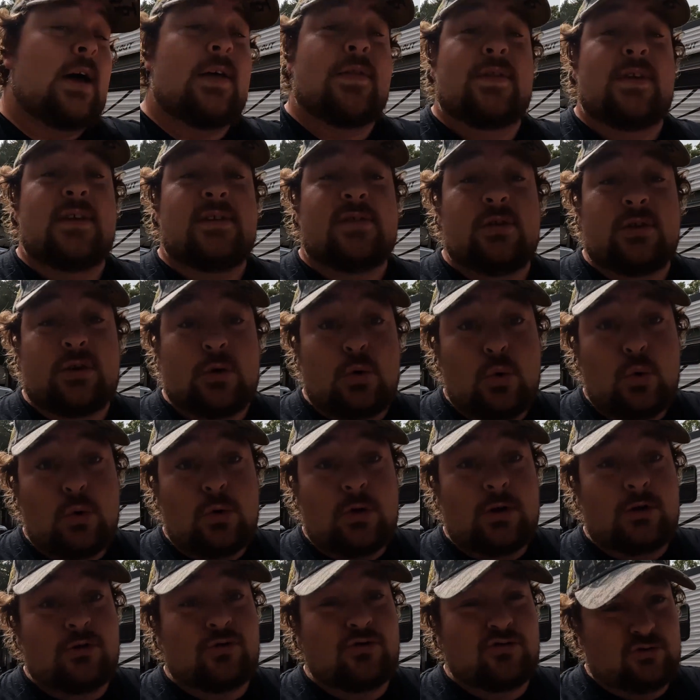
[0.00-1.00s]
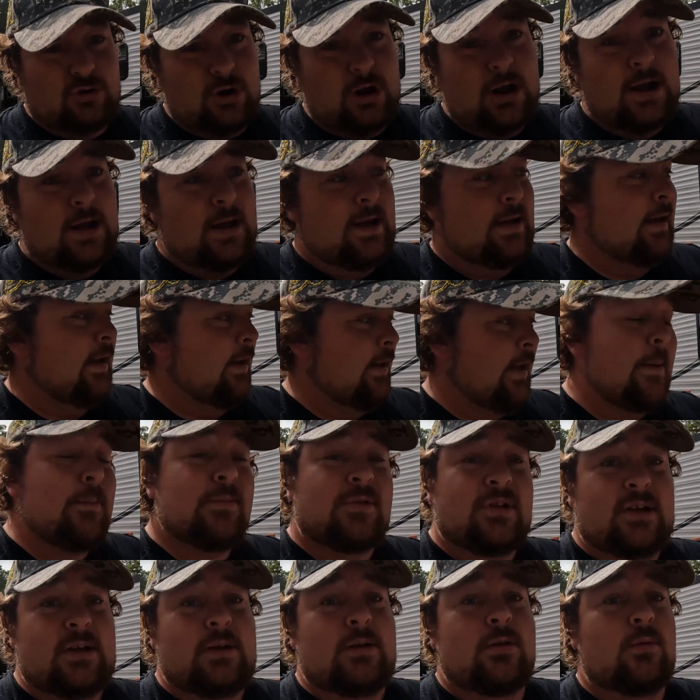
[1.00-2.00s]
this cooler dry,
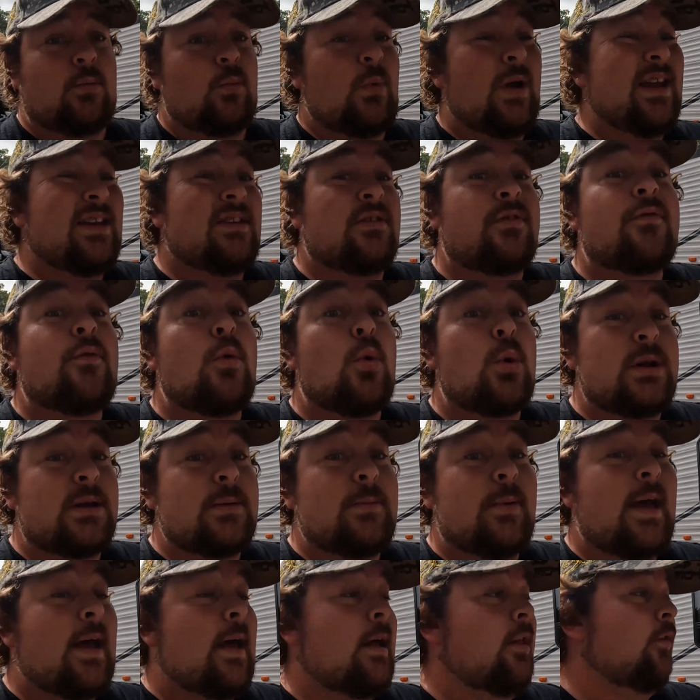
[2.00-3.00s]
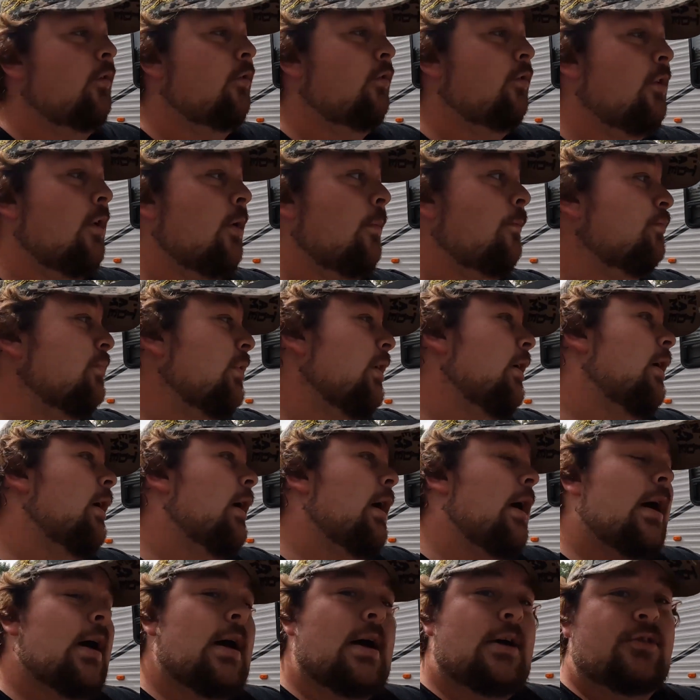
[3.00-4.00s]
empty, weighs 40 pounds. So
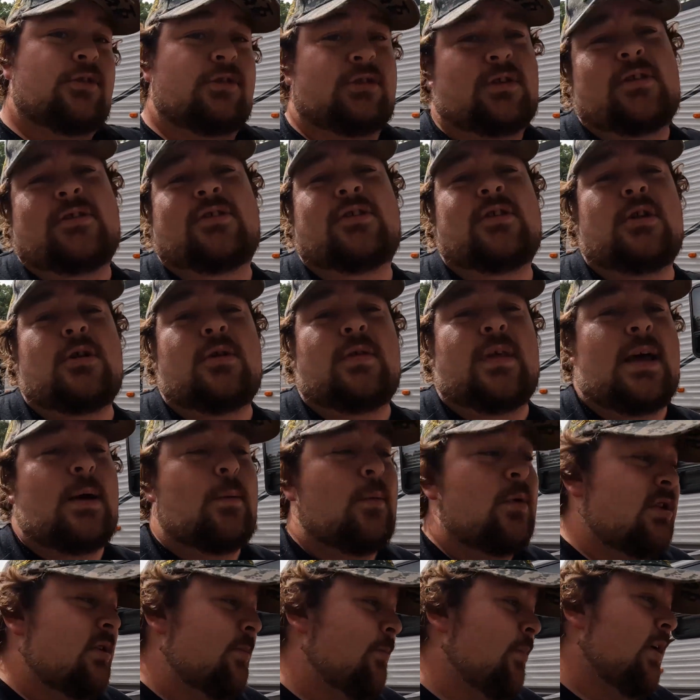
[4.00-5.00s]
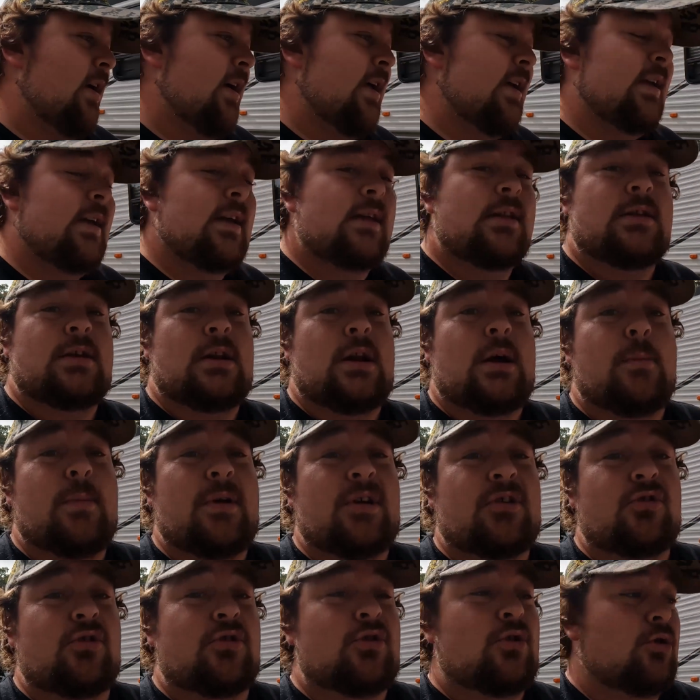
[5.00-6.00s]
just consider that when you're buying it. You know,
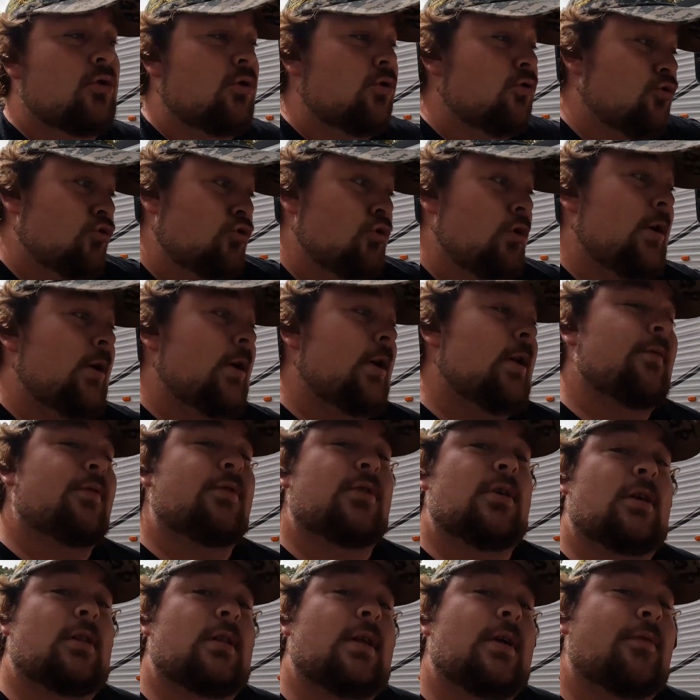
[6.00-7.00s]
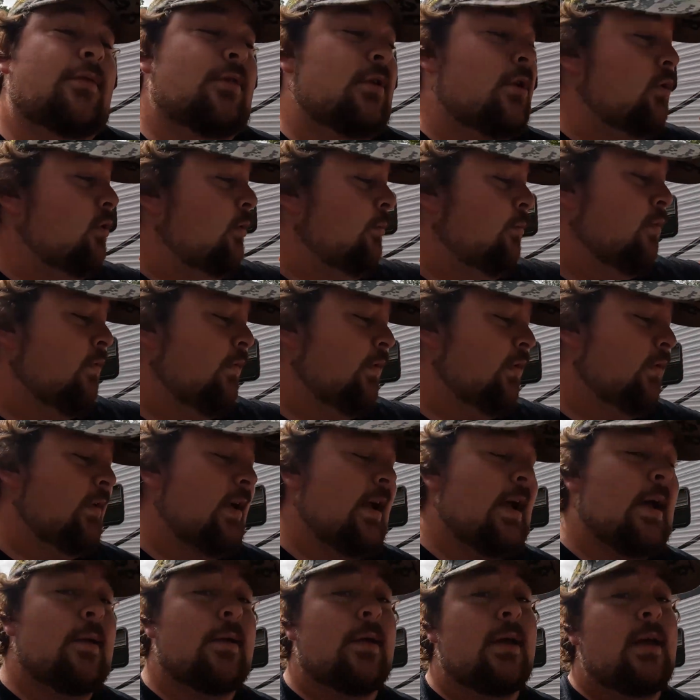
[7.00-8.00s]
make sure you're strong enough to lift it or move it
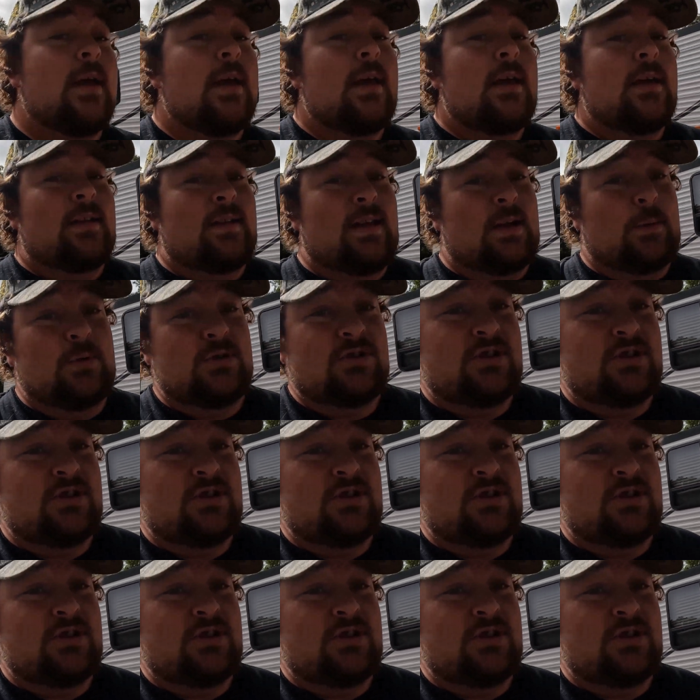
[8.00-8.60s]
around. Like